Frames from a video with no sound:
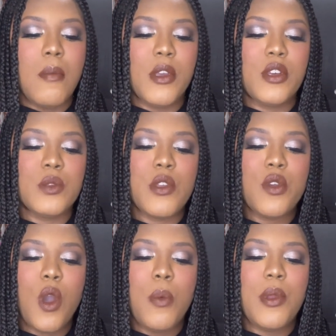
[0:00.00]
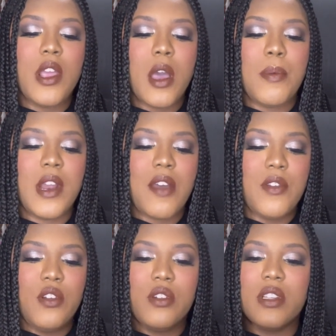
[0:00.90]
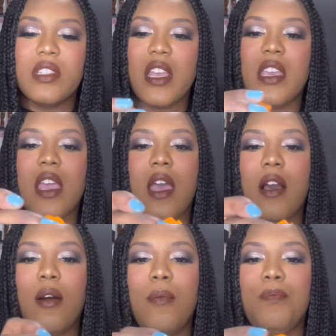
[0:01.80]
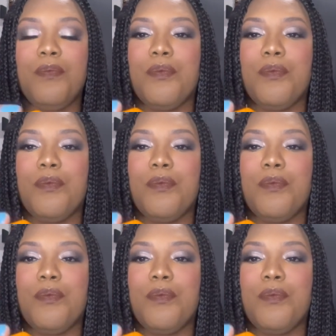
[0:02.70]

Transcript: Because when you open it up and have a look and take it out,